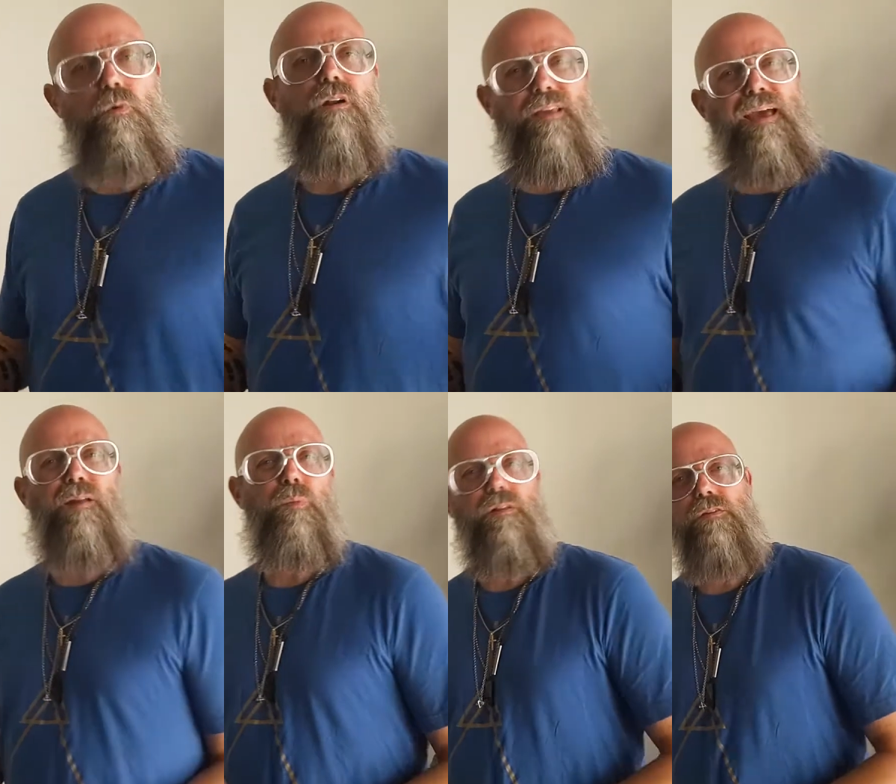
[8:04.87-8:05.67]
what
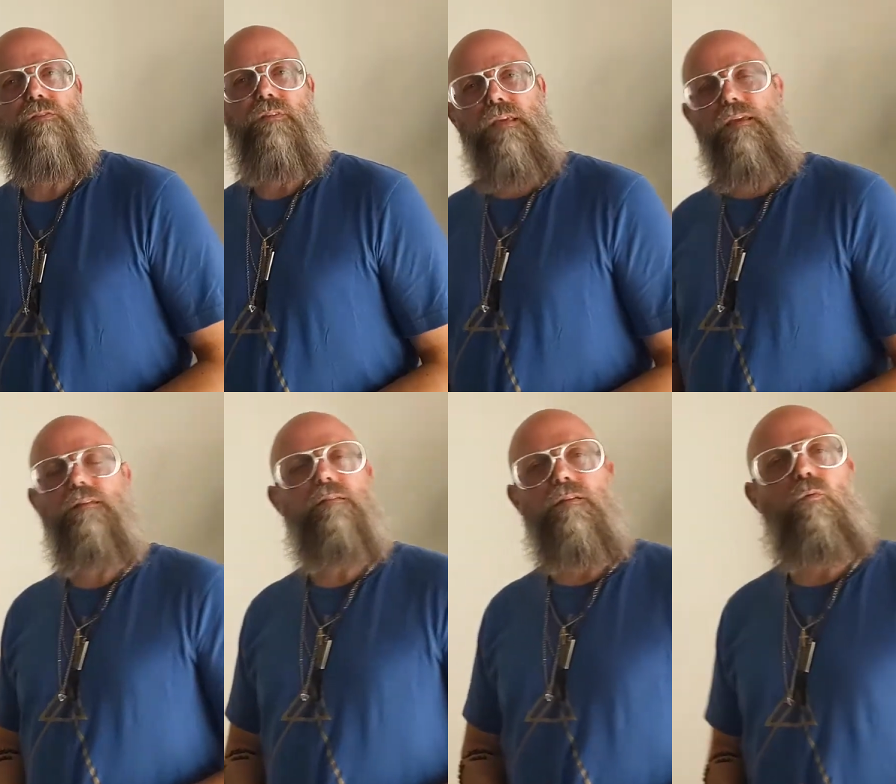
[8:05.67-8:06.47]
caterpillars
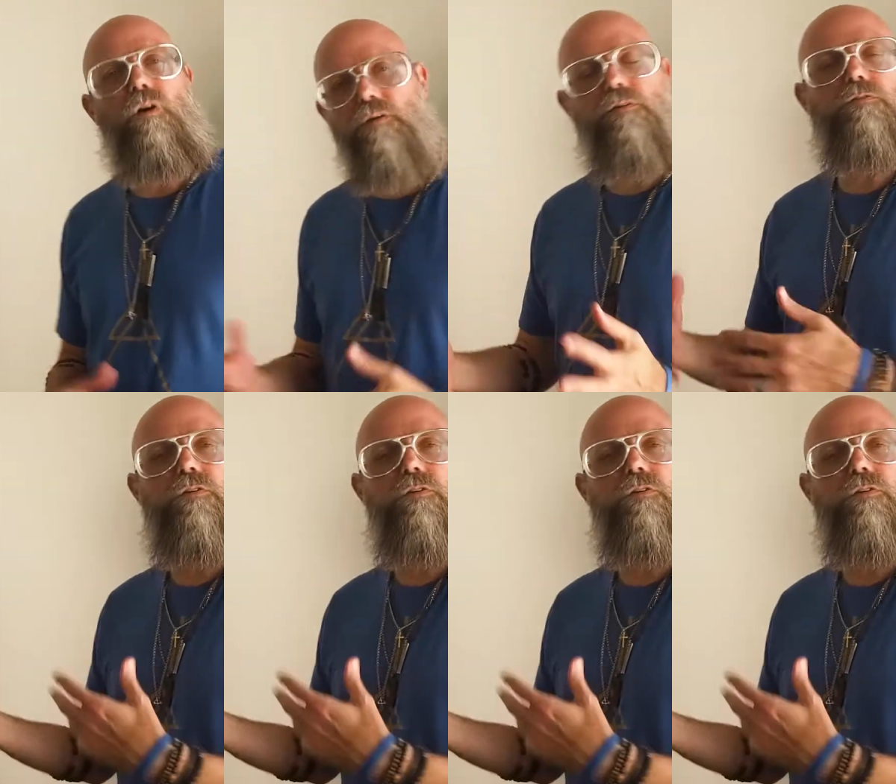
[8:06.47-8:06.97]
eat and wanders